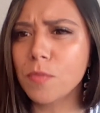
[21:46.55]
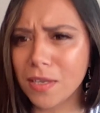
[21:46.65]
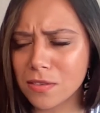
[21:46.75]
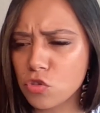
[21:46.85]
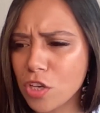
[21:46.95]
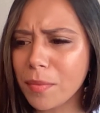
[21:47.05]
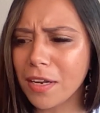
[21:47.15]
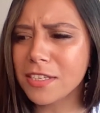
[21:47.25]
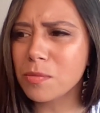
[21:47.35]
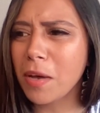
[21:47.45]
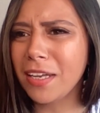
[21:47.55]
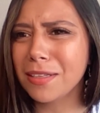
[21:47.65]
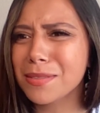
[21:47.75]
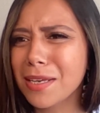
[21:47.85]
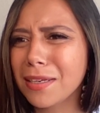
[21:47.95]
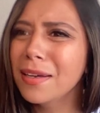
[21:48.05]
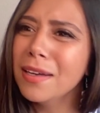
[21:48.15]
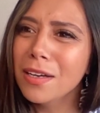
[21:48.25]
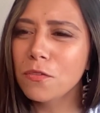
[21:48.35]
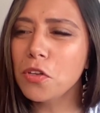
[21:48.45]
Because in Gemini's mind, it's like,
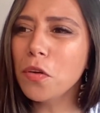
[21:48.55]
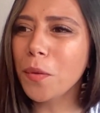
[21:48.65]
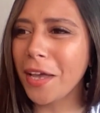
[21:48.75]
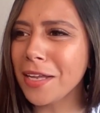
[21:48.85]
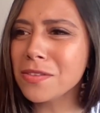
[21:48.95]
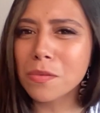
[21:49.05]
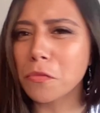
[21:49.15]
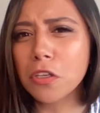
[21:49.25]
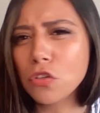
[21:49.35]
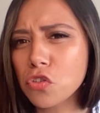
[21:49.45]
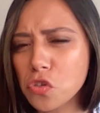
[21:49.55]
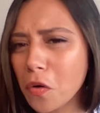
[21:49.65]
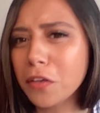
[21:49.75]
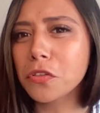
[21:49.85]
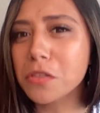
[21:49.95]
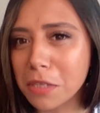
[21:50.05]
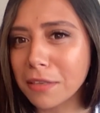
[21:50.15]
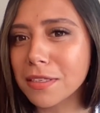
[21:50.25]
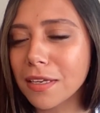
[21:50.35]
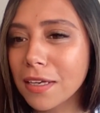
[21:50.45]
you don't hate something, you just don't
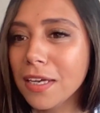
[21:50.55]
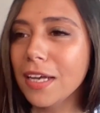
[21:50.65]
understand it.